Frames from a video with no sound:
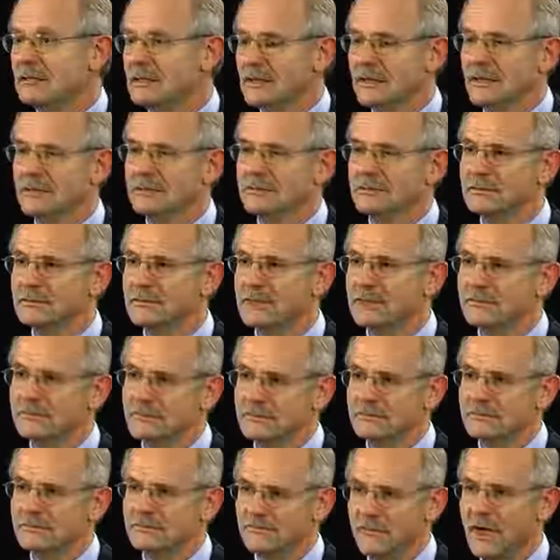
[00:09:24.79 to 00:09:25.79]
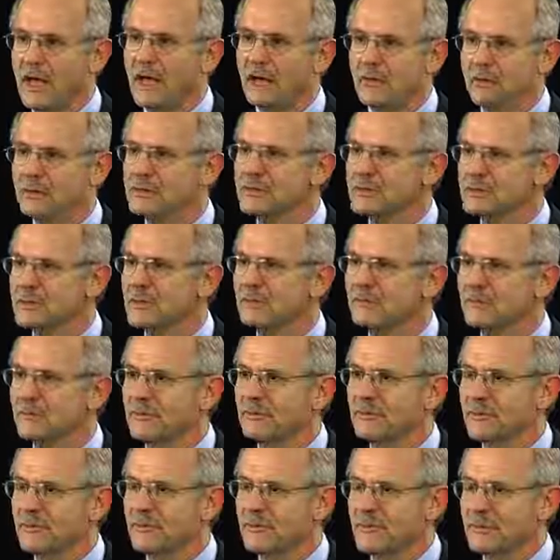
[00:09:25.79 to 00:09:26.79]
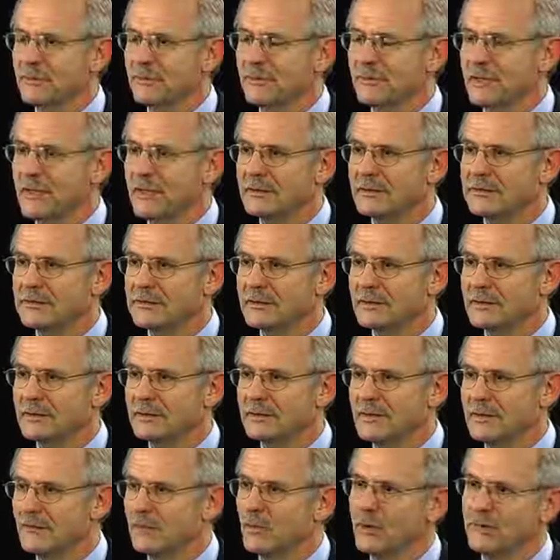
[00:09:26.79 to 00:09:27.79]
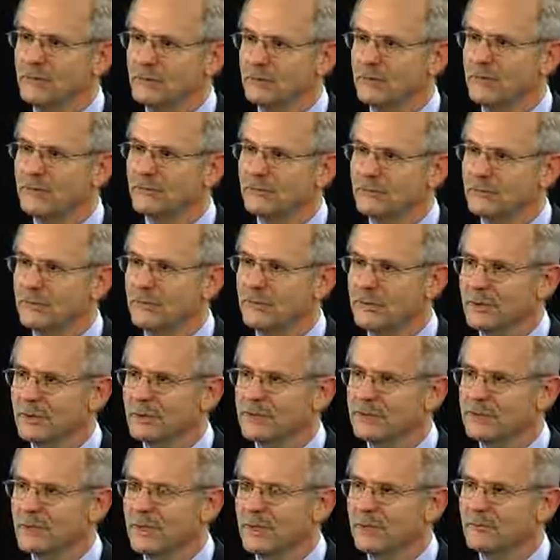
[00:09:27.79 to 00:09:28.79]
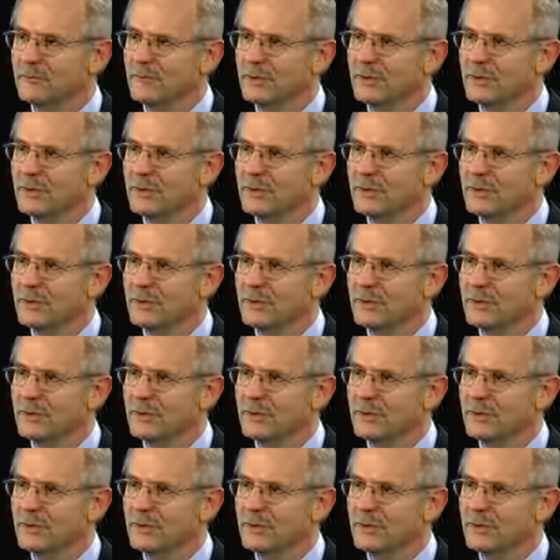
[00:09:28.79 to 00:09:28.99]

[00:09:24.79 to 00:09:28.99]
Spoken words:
and get the followership from the people that they've worked with for a period of time.